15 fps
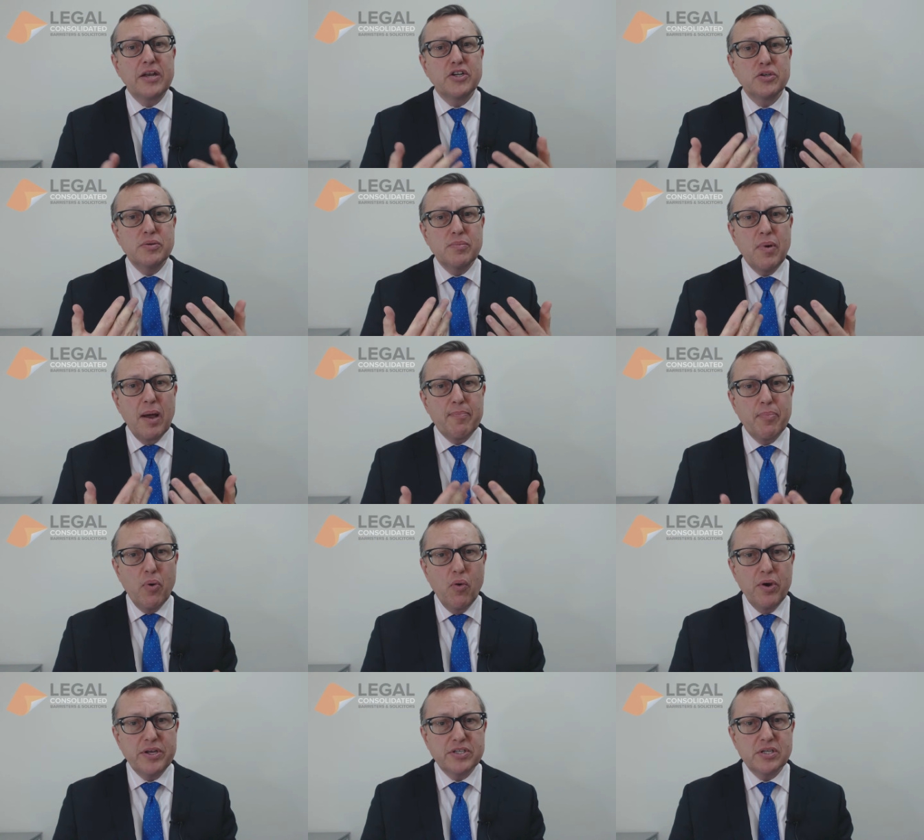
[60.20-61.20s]
to
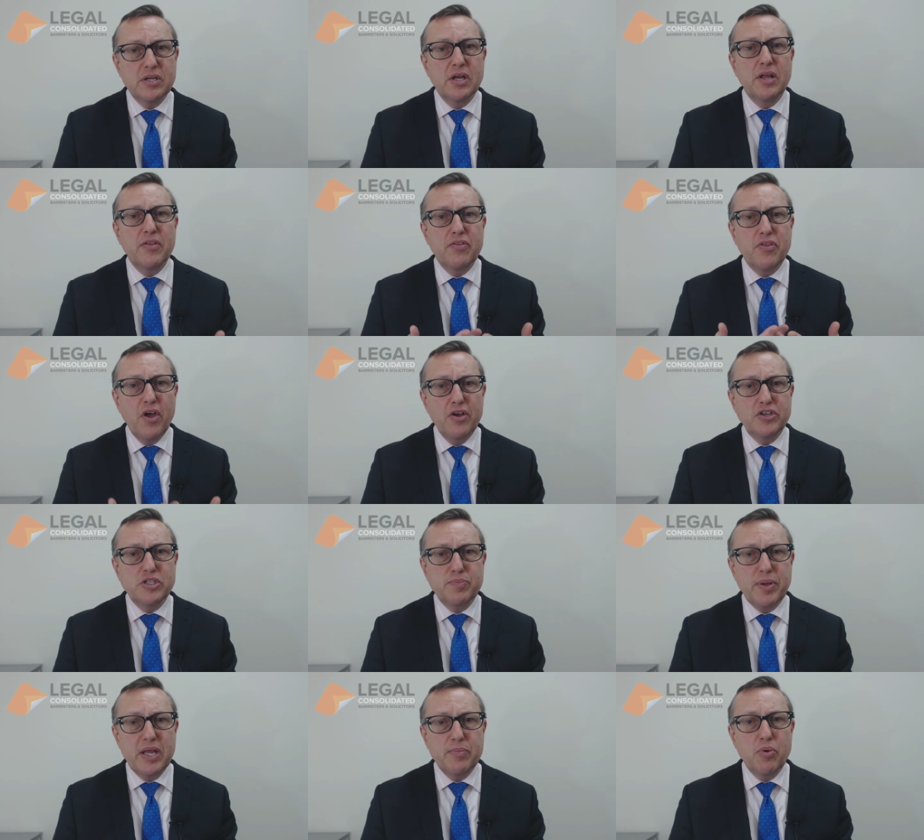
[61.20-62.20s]
appoint
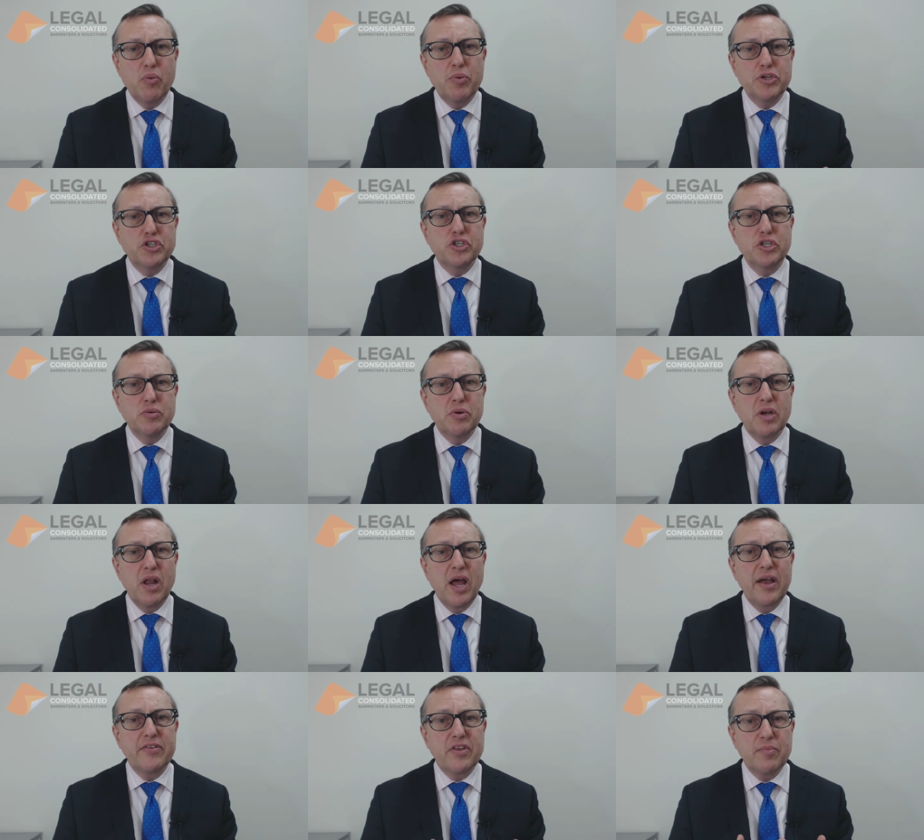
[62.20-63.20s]
those people which you would
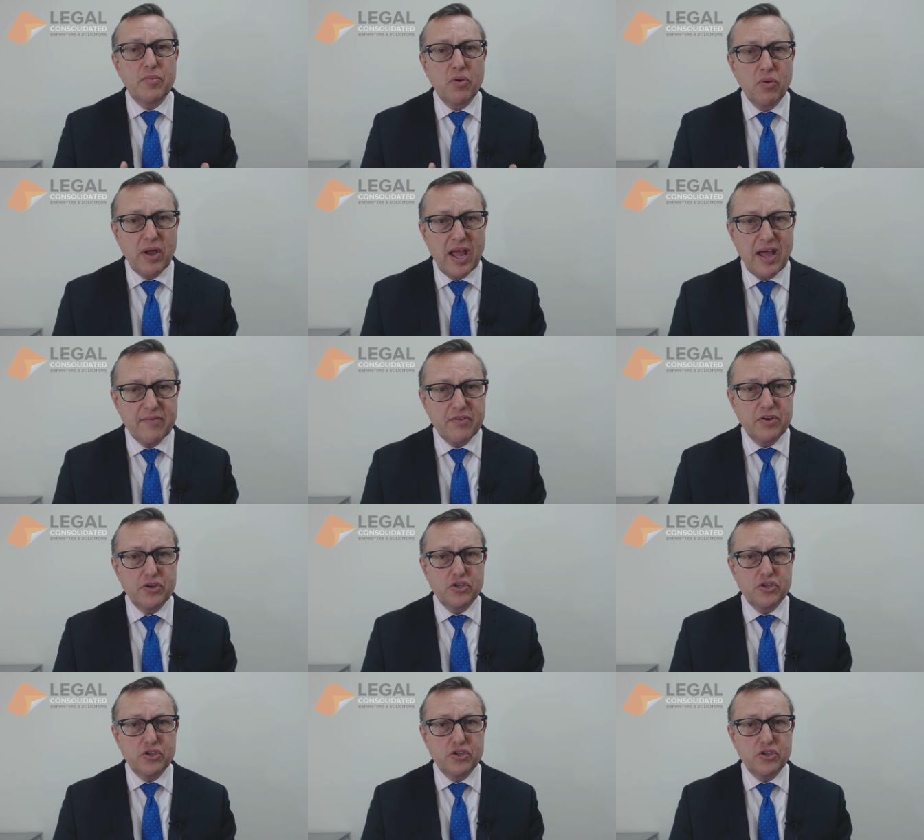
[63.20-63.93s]
like them to look after